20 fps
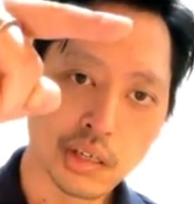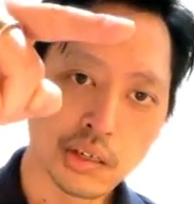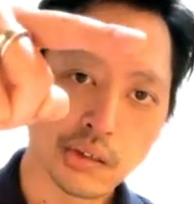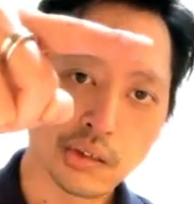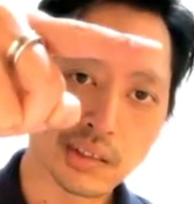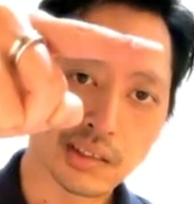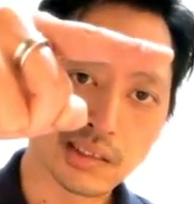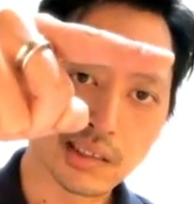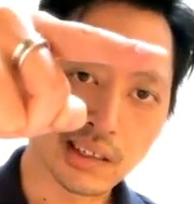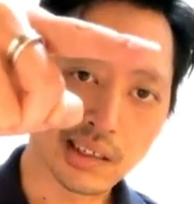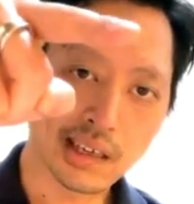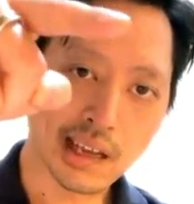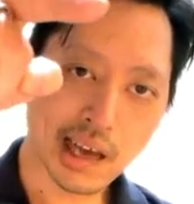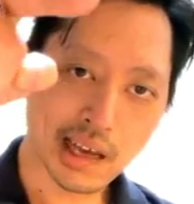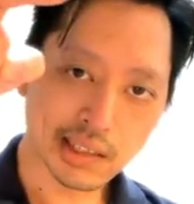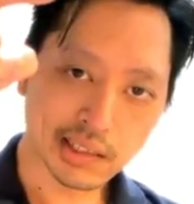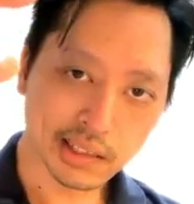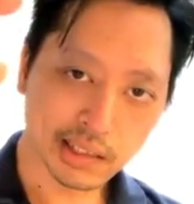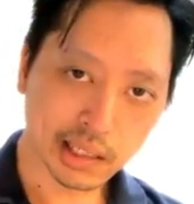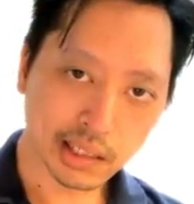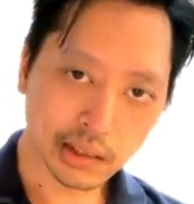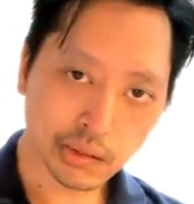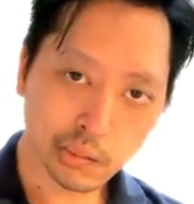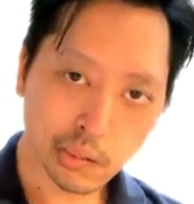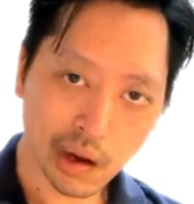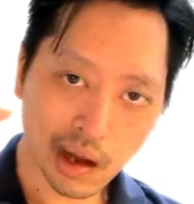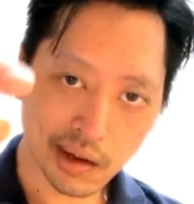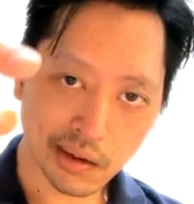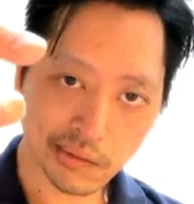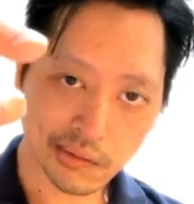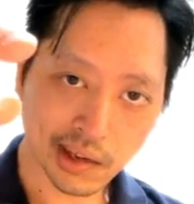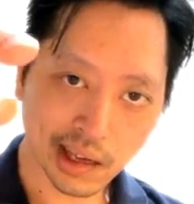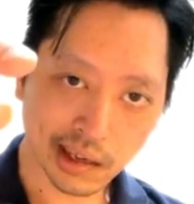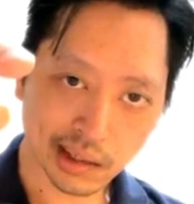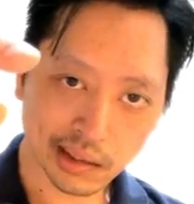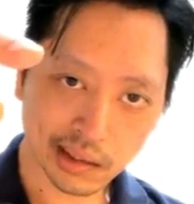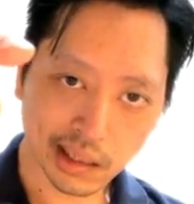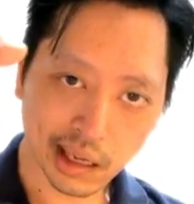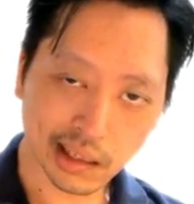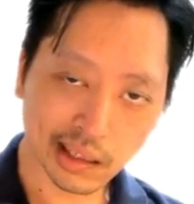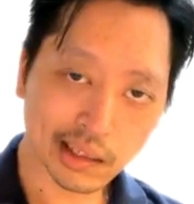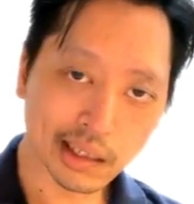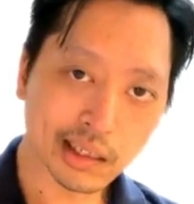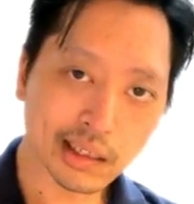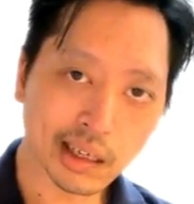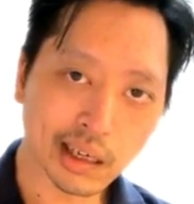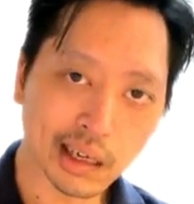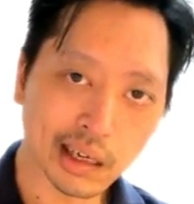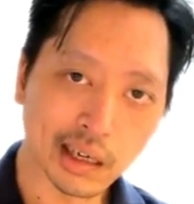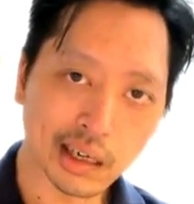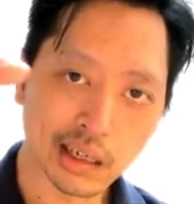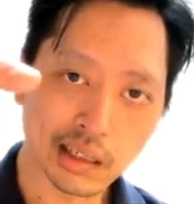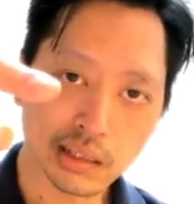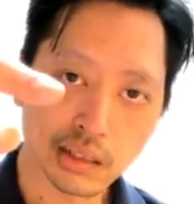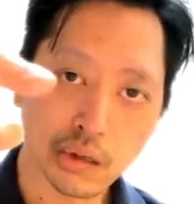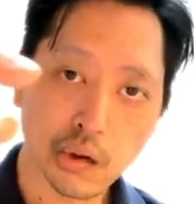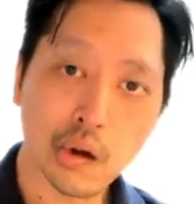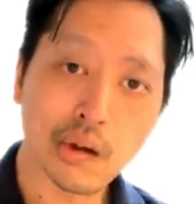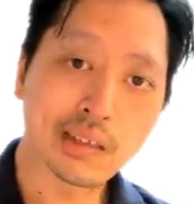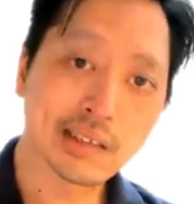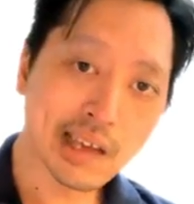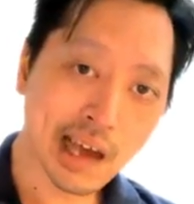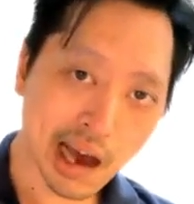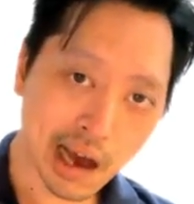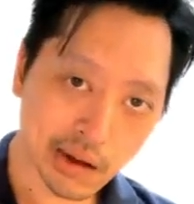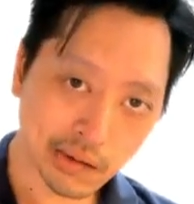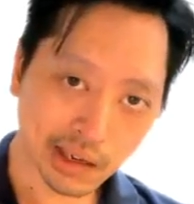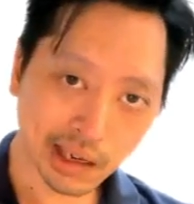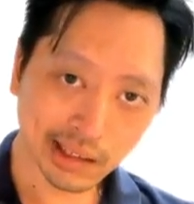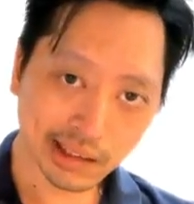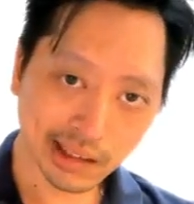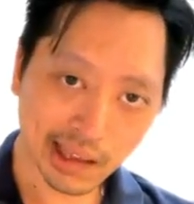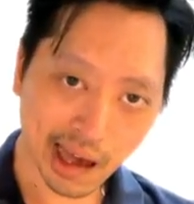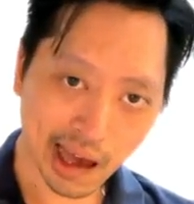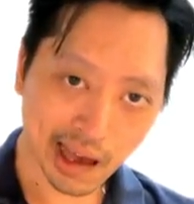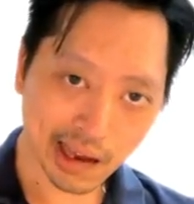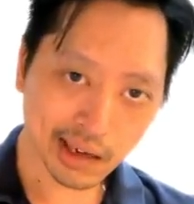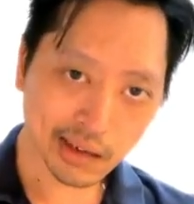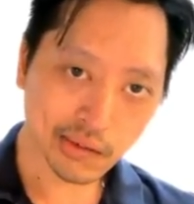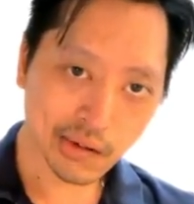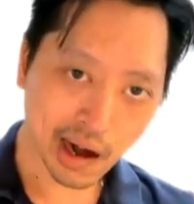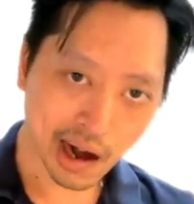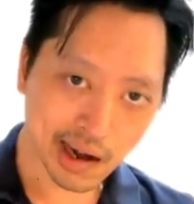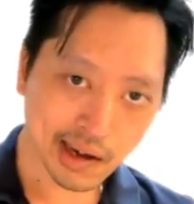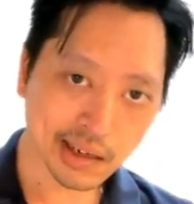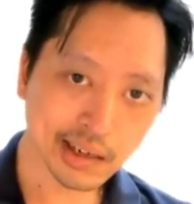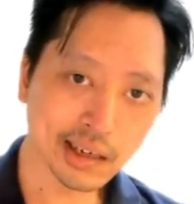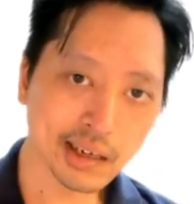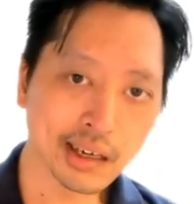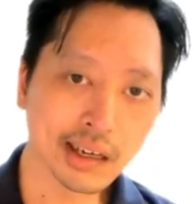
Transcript: you can see the ST wave like like uh, going down like that, right?